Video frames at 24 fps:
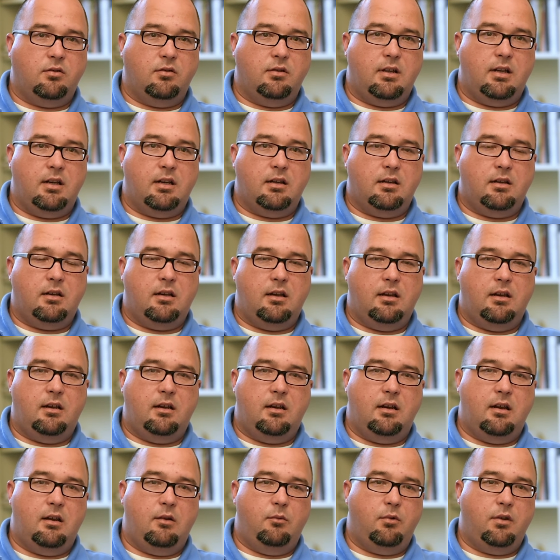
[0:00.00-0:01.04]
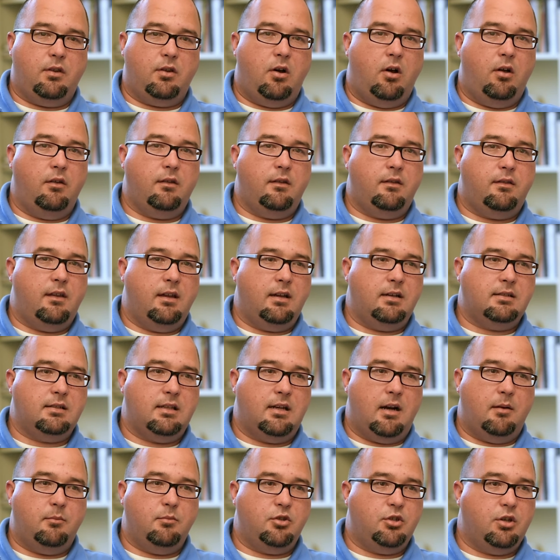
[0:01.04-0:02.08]
That it, it, with all the things that
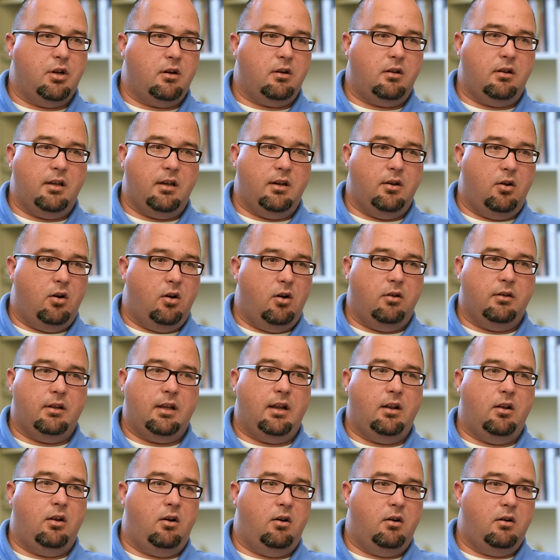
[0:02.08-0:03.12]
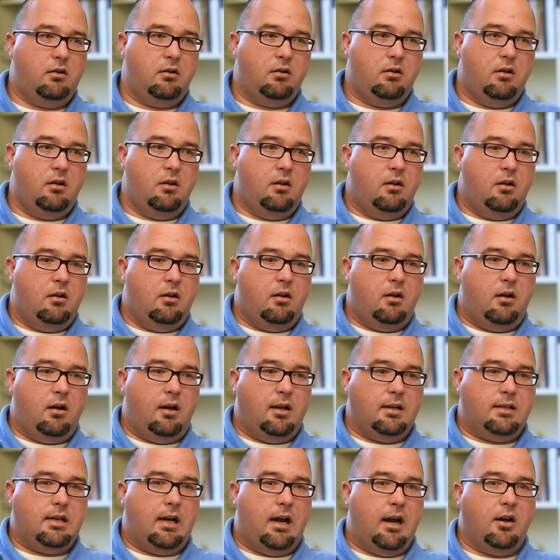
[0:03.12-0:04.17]
I'm juggling all day long, uh,
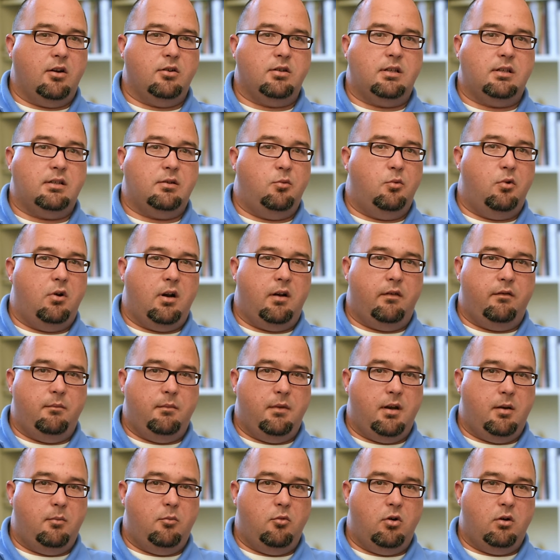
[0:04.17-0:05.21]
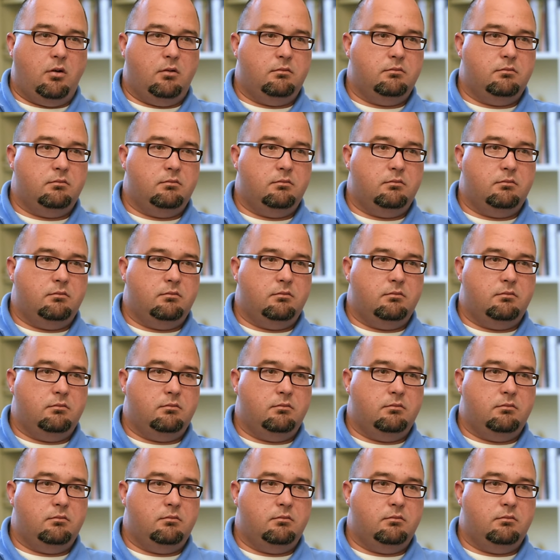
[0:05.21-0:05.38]
tires isn't one of them anymore.